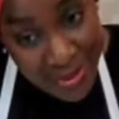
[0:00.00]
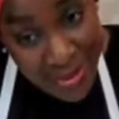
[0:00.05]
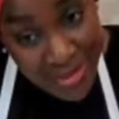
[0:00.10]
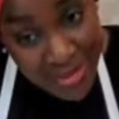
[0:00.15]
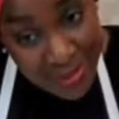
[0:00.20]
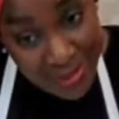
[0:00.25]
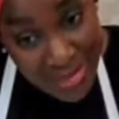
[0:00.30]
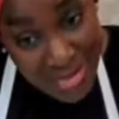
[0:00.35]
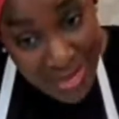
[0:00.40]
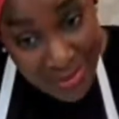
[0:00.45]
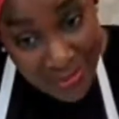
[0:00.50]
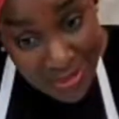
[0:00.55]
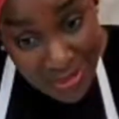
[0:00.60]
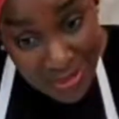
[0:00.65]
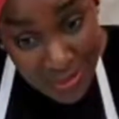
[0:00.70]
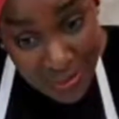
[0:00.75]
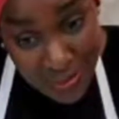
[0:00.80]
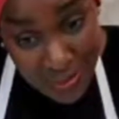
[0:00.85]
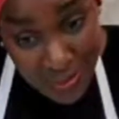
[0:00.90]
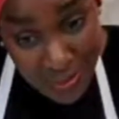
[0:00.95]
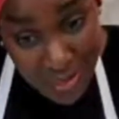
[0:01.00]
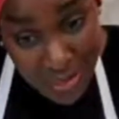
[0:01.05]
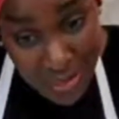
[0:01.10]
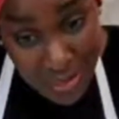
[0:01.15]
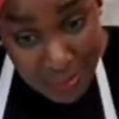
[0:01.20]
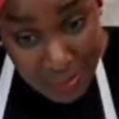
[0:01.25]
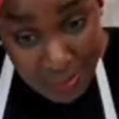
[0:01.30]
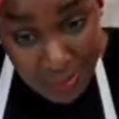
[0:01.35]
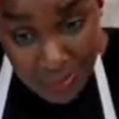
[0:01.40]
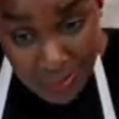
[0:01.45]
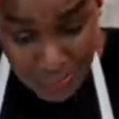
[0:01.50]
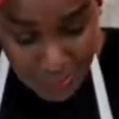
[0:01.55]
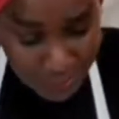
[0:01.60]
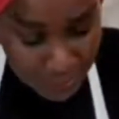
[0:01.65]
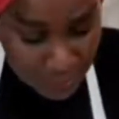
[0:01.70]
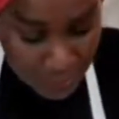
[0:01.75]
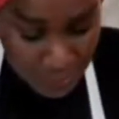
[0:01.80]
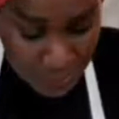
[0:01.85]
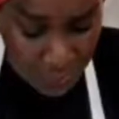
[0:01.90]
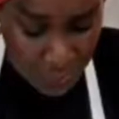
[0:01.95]
I don't have any lemon or lime.
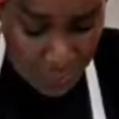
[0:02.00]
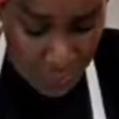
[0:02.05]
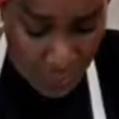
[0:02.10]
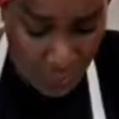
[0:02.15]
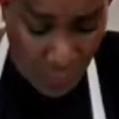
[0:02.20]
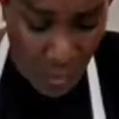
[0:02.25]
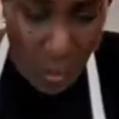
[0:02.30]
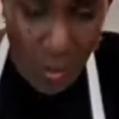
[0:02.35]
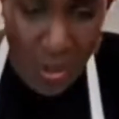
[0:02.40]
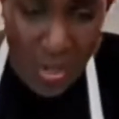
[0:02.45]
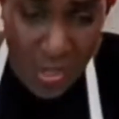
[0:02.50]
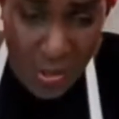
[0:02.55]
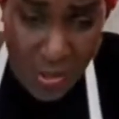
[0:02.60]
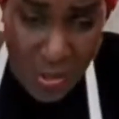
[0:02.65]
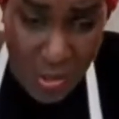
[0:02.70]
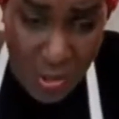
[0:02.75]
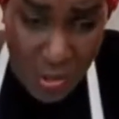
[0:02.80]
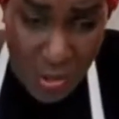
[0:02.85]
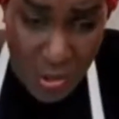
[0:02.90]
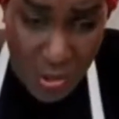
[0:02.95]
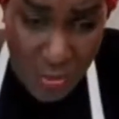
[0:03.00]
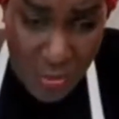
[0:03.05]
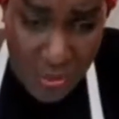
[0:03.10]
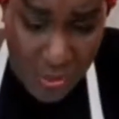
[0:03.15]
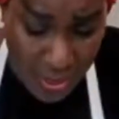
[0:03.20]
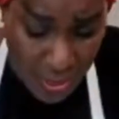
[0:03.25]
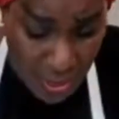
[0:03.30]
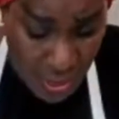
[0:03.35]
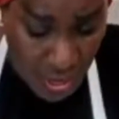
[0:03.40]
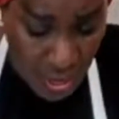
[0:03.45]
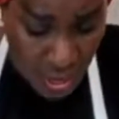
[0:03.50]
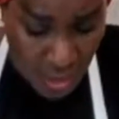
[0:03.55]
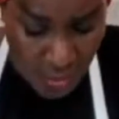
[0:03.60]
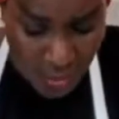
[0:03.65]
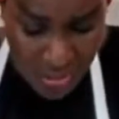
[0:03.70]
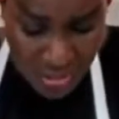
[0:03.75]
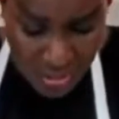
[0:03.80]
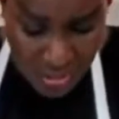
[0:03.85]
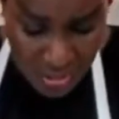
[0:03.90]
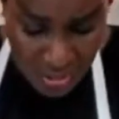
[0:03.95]
What else do you do with it? Oh,
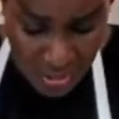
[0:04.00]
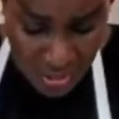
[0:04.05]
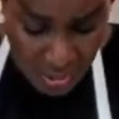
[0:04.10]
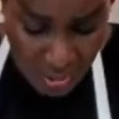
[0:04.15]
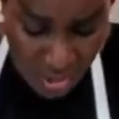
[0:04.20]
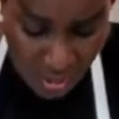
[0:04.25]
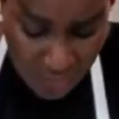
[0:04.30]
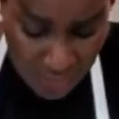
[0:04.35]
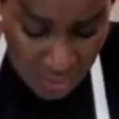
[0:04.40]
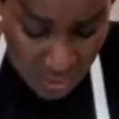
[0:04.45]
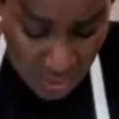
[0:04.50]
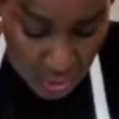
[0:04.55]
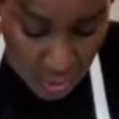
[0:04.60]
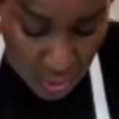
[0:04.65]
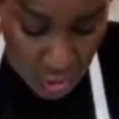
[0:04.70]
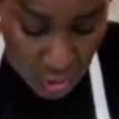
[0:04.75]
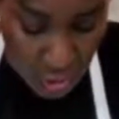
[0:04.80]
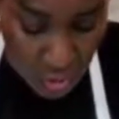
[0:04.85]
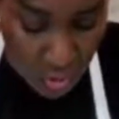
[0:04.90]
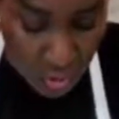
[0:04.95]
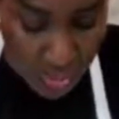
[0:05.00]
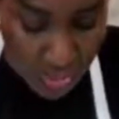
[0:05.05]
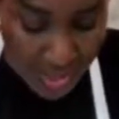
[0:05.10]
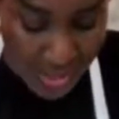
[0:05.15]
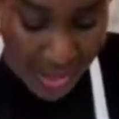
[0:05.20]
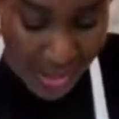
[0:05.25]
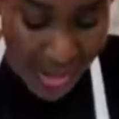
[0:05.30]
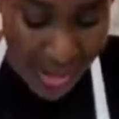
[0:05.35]
this is great. I mean, you can